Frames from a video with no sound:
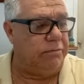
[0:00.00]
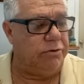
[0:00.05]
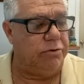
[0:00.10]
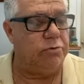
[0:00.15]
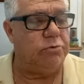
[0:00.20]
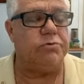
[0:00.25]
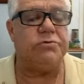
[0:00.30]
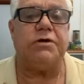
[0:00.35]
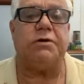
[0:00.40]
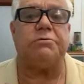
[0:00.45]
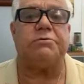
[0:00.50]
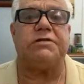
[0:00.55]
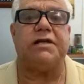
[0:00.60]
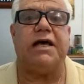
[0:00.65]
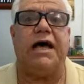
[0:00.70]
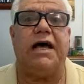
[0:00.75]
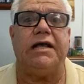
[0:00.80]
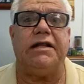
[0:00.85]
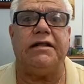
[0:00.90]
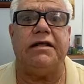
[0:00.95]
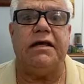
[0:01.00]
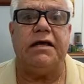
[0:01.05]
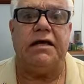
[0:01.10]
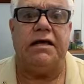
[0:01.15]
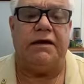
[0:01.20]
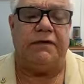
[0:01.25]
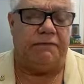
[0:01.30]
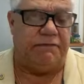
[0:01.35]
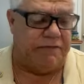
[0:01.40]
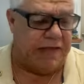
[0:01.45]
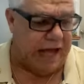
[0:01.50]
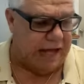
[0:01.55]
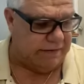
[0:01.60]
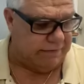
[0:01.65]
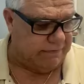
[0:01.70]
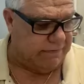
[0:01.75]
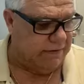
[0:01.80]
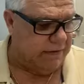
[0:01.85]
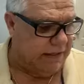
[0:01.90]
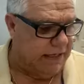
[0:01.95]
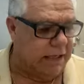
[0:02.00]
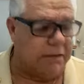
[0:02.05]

news outside that